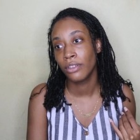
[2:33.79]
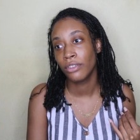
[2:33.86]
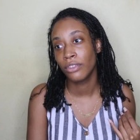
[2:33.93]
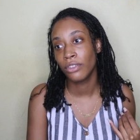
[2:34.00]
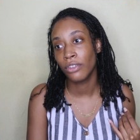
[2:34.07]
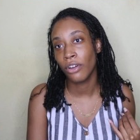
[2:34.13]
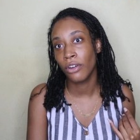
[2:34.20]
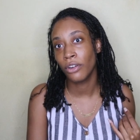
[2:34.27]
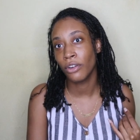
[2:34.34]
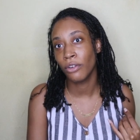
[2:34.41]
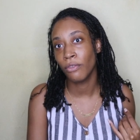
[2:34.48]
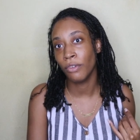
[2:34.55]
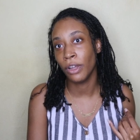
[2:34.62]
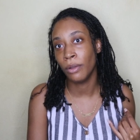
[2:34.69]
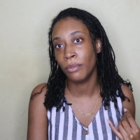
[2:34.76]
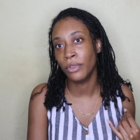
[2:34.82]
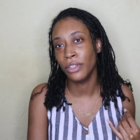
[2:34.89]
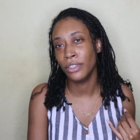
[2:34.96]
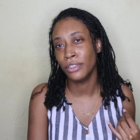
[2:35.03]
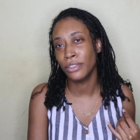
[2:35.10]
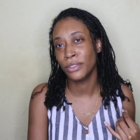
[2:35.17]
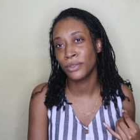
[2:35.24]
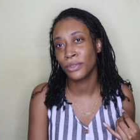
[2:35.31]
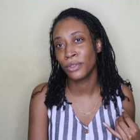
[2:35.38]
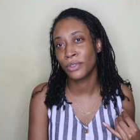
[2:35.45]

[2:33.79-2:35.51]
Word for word: Star and her family is